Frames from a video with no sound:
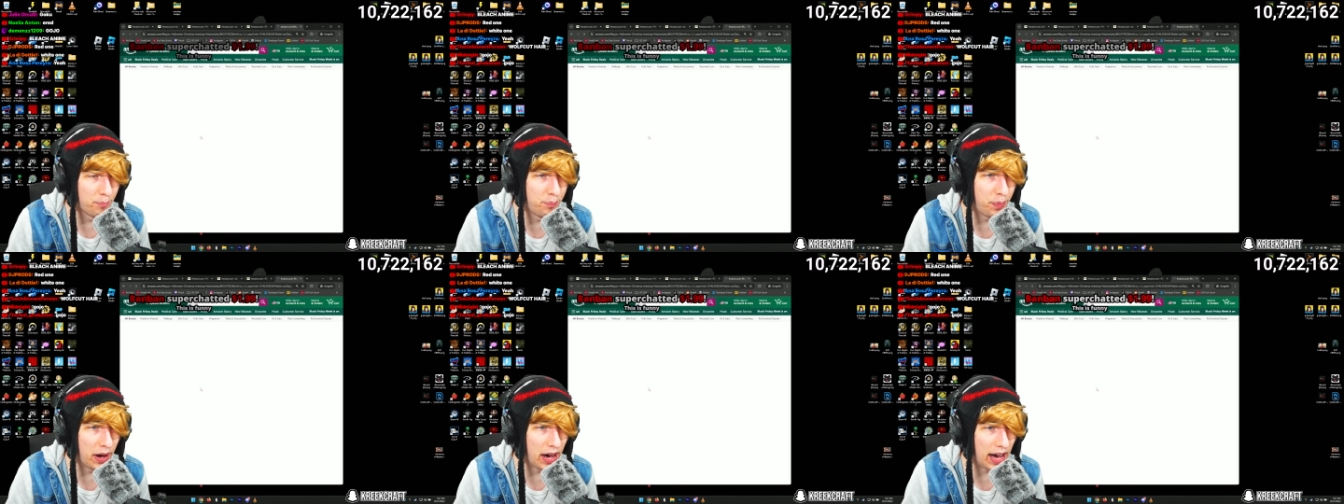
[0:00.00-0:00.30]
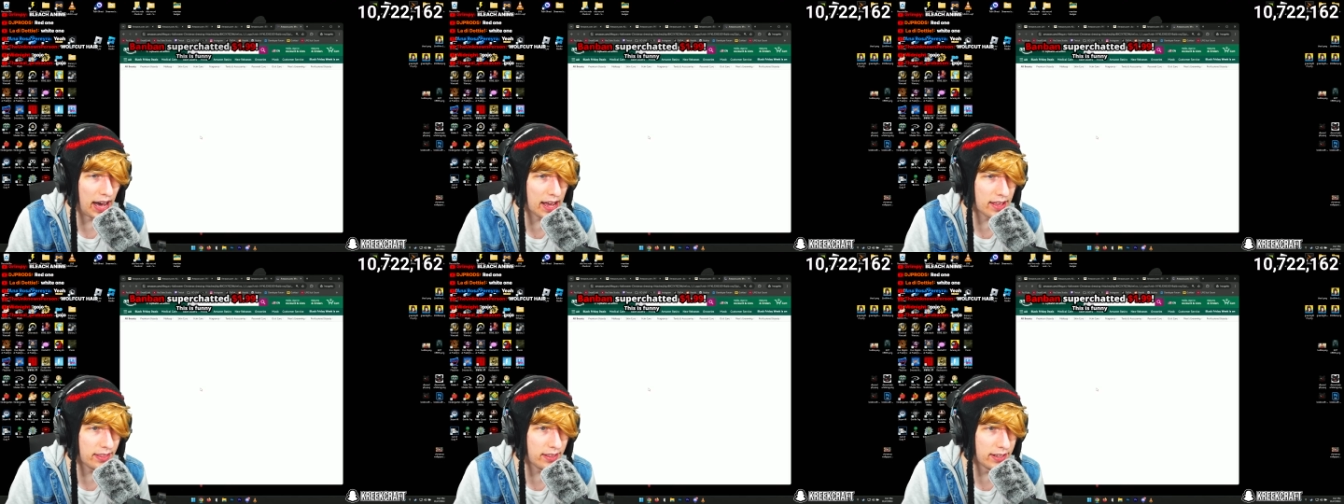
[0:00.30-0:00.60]

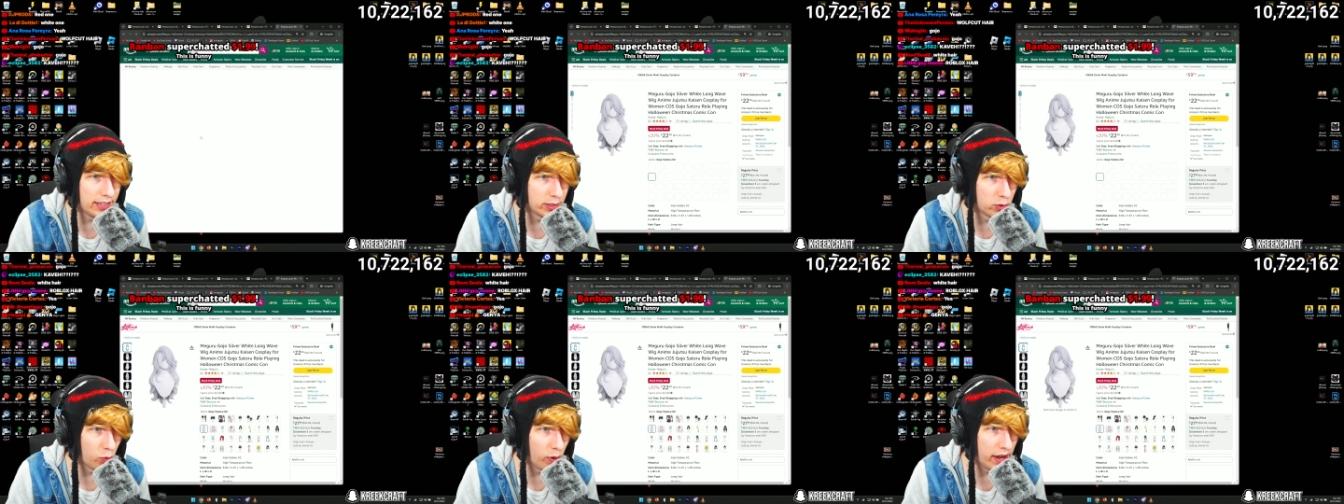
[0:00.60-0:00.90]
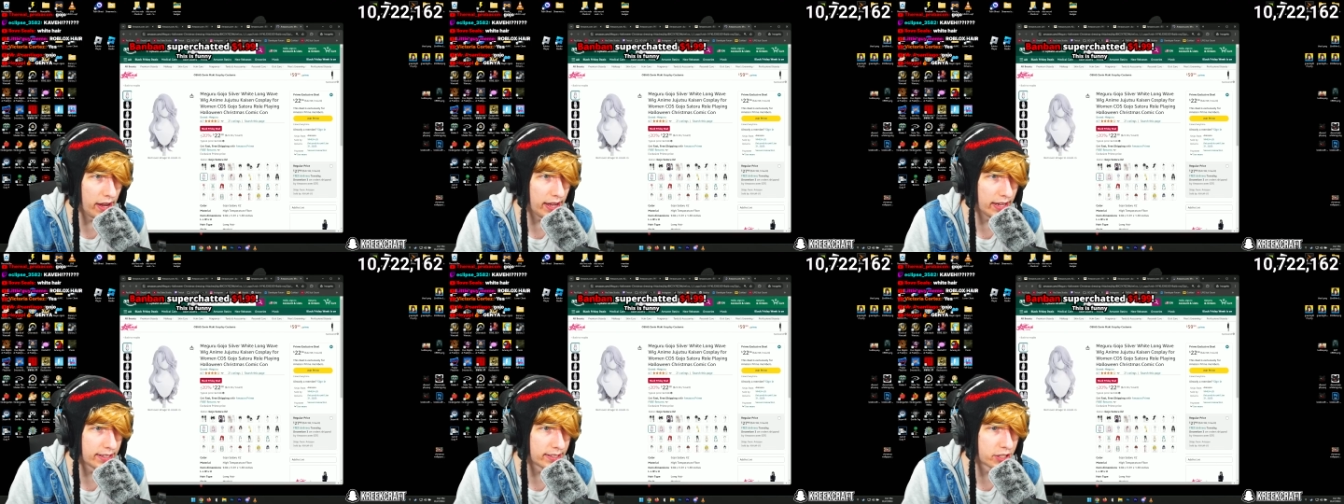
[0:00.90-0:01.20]
buy these
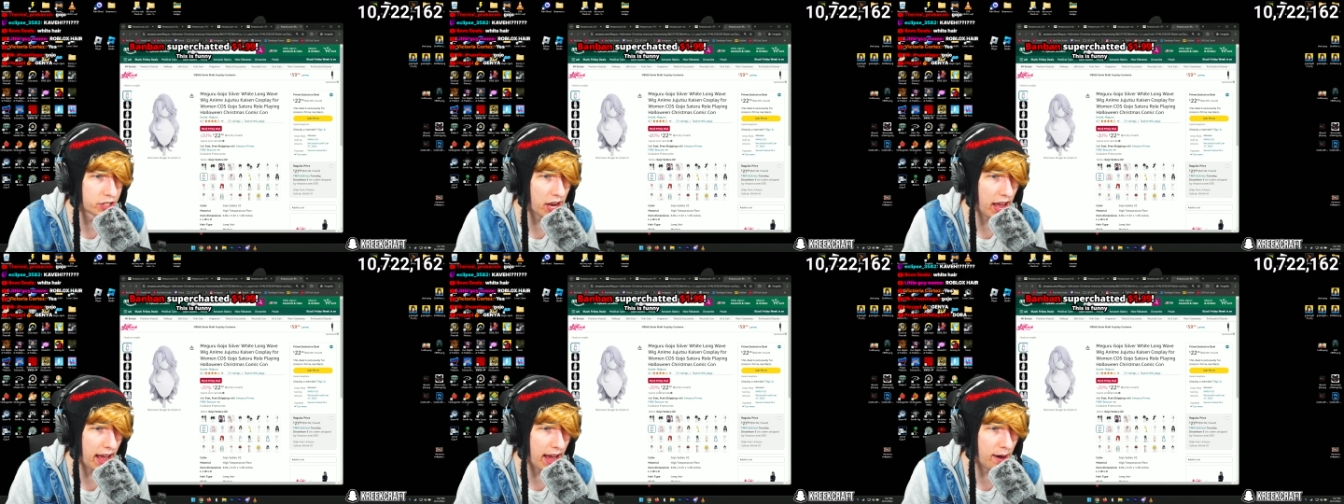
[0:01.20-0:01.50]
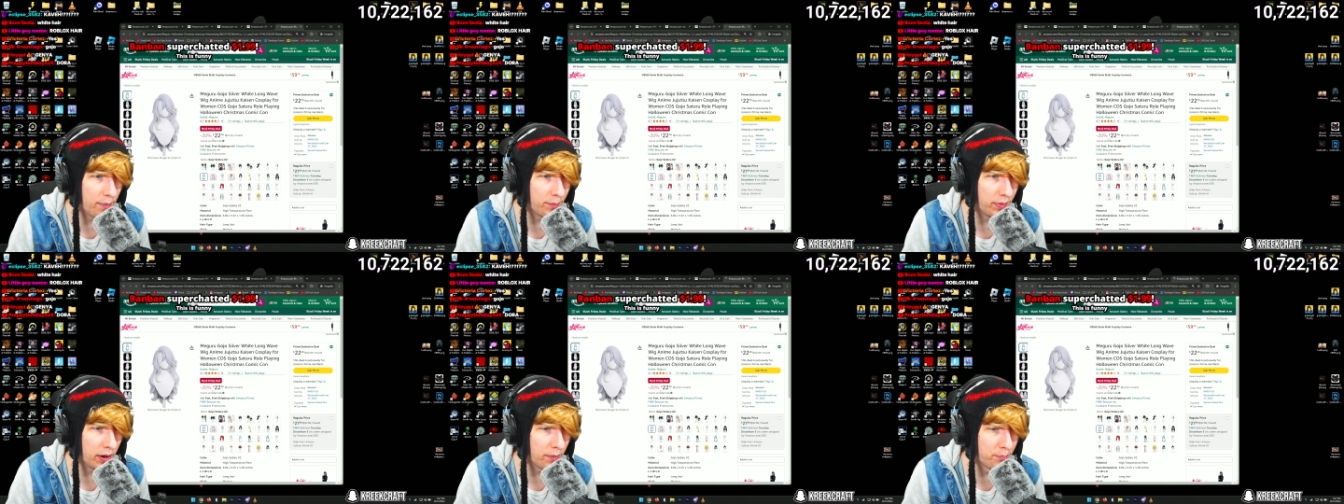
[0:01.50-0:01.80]
wigs, chat.
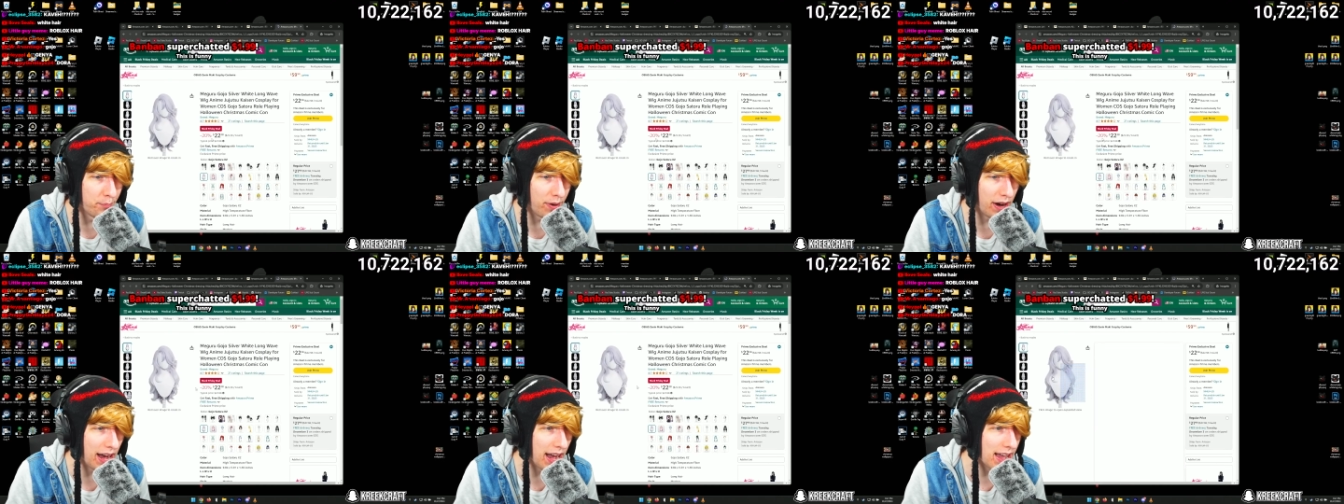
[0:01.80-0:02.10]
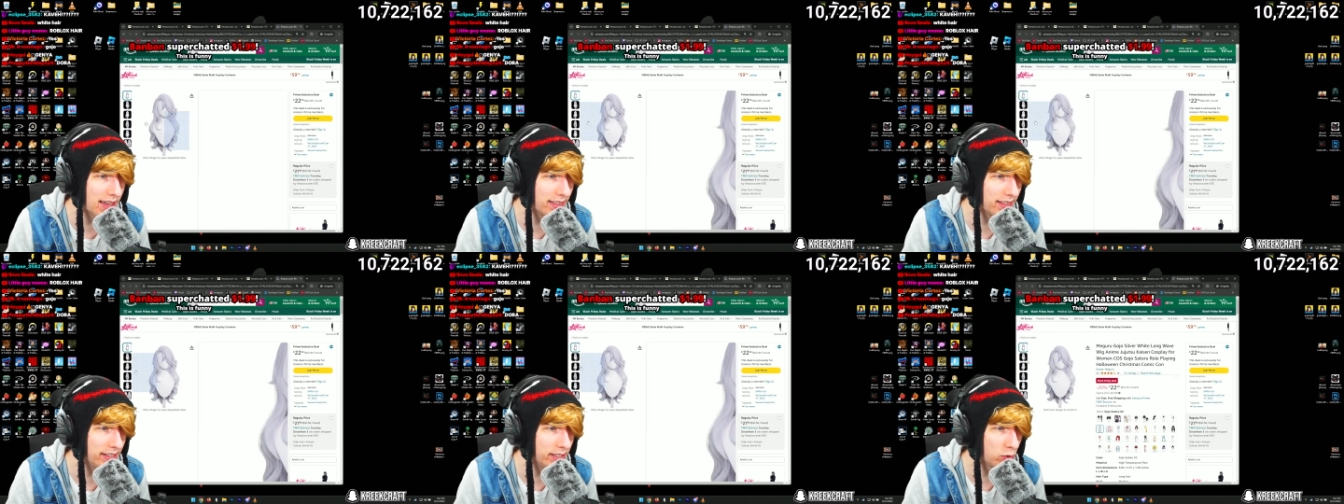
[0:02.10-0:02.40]
I'm gonna buy
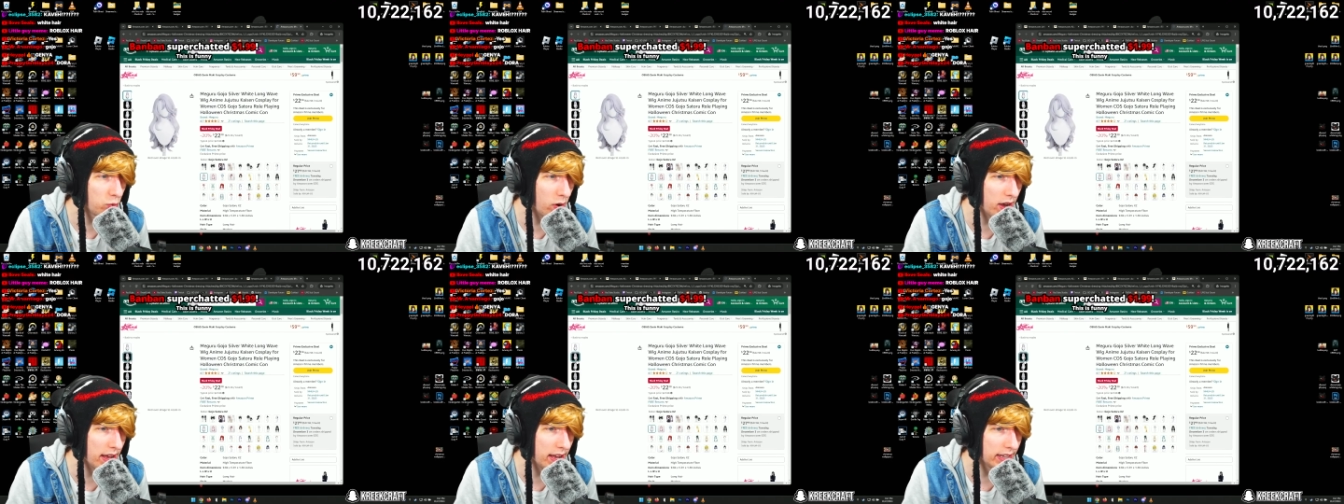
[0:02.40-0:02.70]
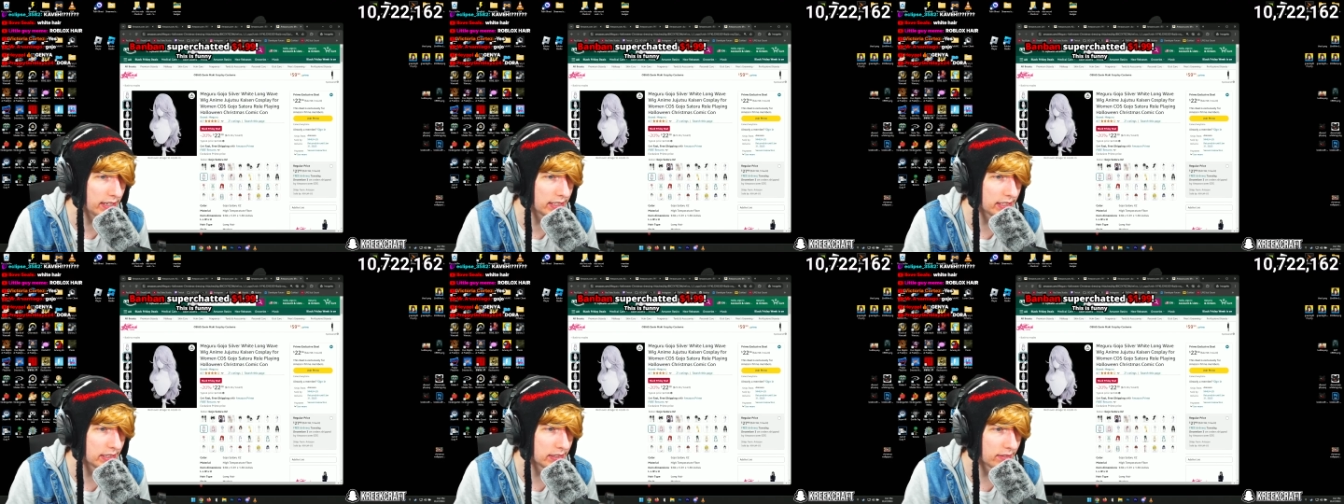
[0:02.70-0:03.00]
these
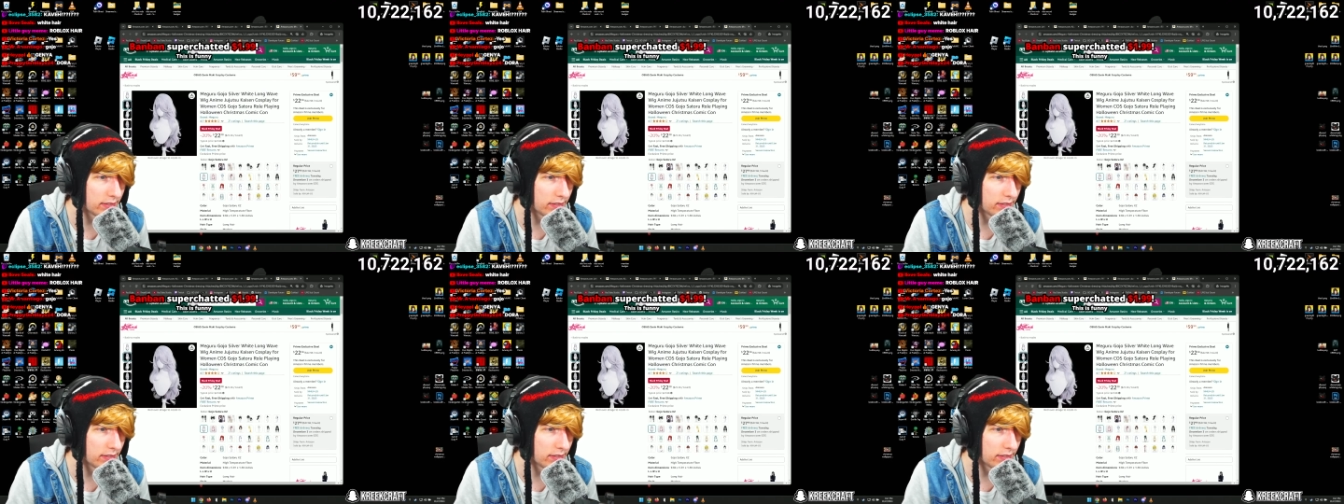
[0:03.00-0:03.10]
wigs.